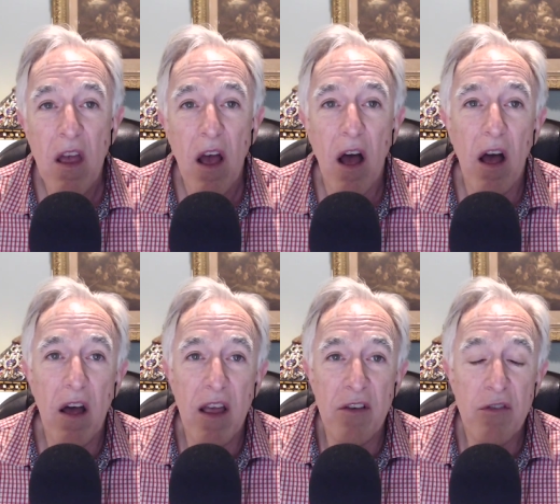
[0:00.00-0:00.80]

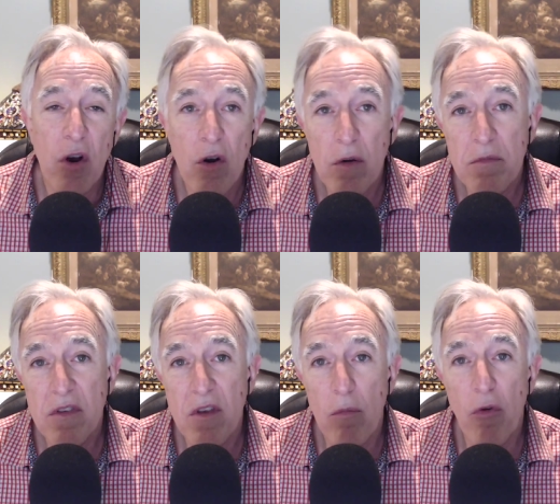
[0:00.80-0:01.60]
and
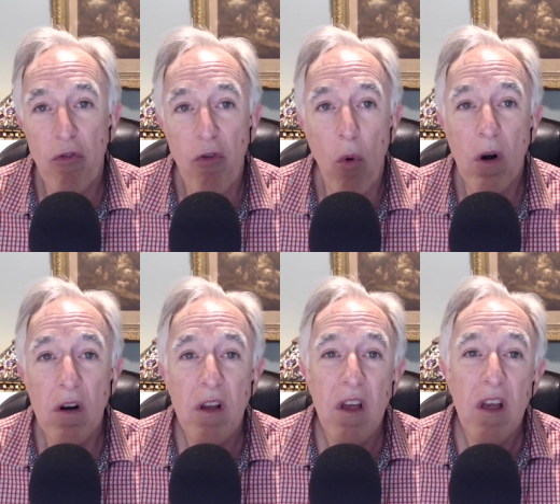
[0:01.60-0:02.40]
terms. Number
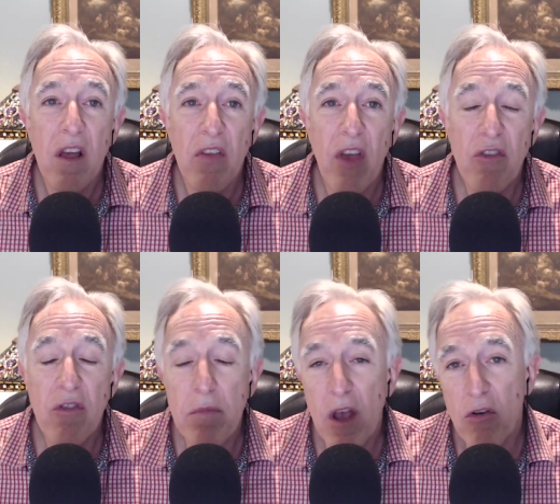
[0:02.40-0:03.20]
four, they
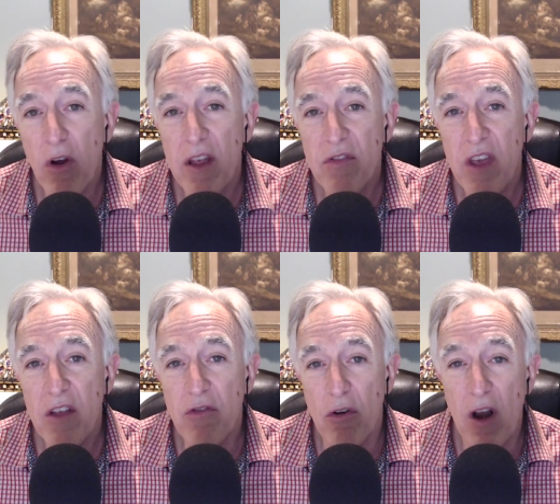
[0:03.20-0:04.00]
should be a great
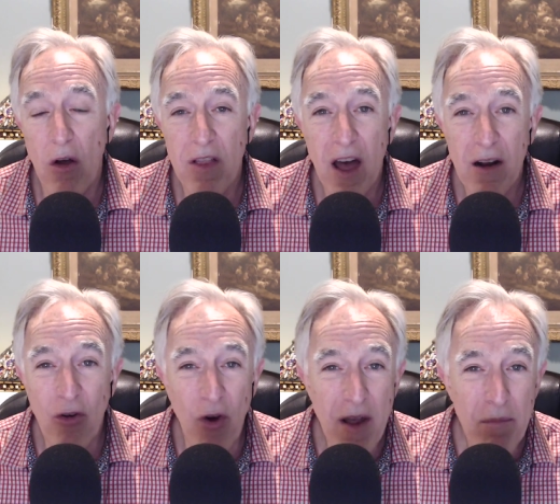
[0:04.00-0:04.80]
teacher. Now, a lot of
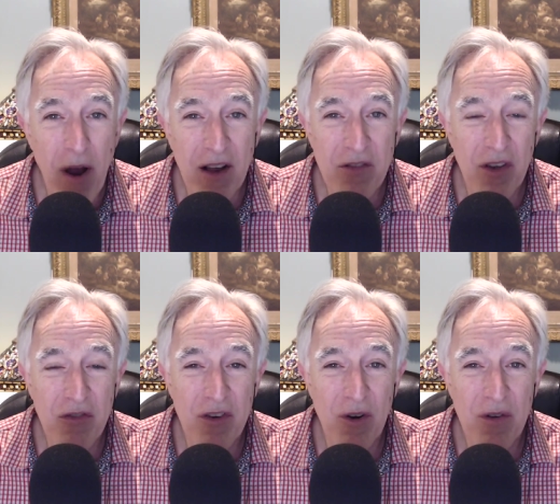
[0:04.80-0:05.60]
great
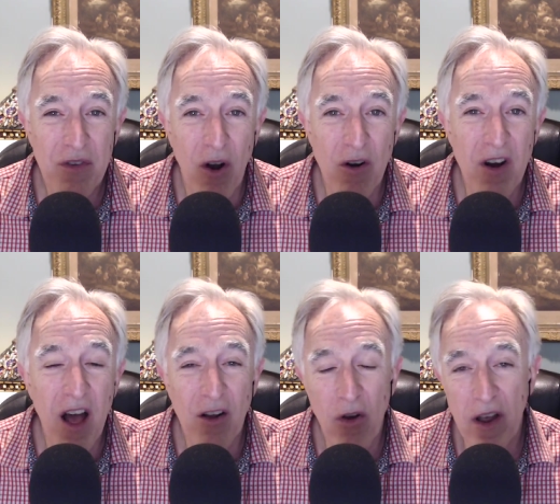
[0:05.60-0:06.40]
practitioners are
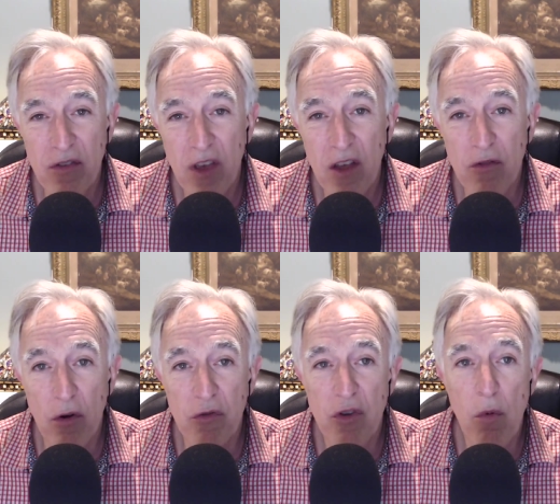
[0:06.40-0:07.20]
not great
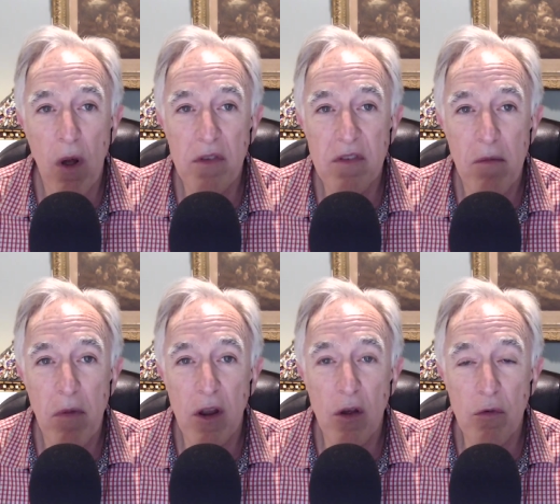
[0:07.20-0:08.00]
teachers. You want
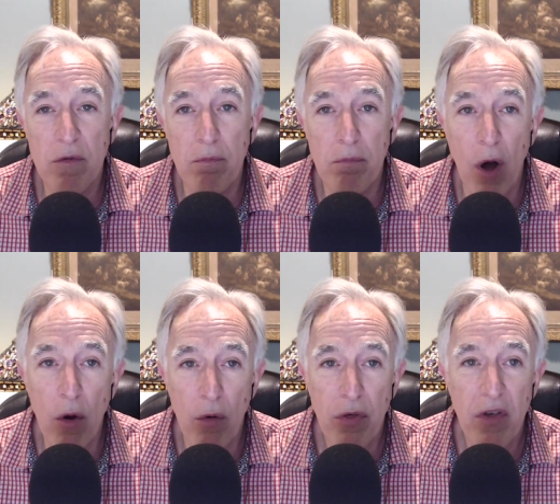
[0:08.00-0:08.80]
somebody who's
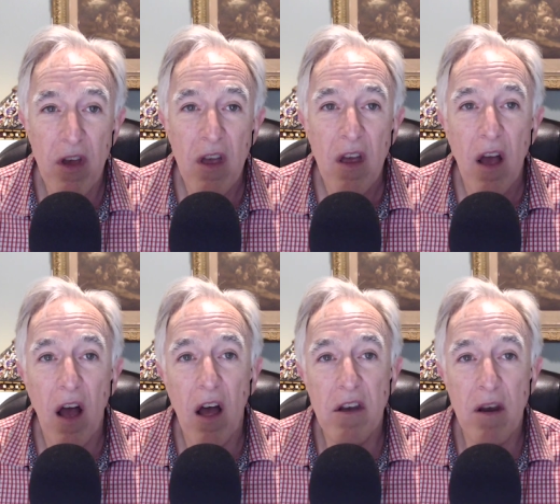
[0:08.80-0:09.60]
both.
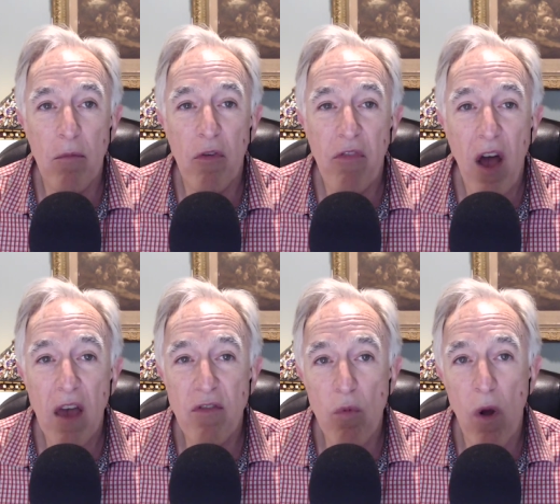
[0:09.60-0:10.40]
Number
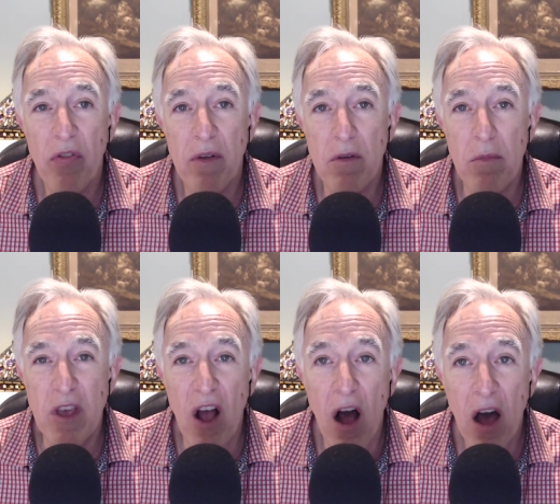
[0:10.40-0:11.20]
five, you want them to
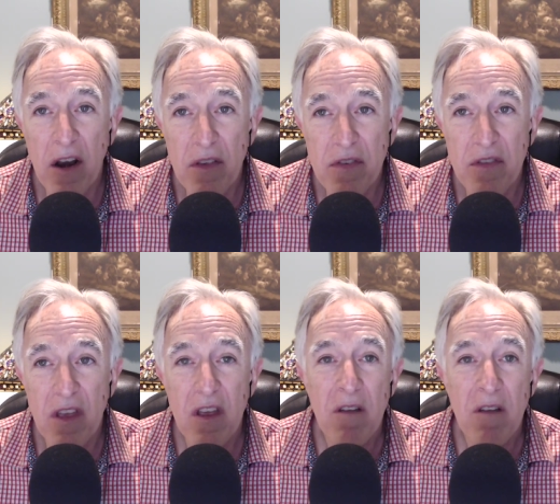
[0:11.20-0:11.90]
be honest,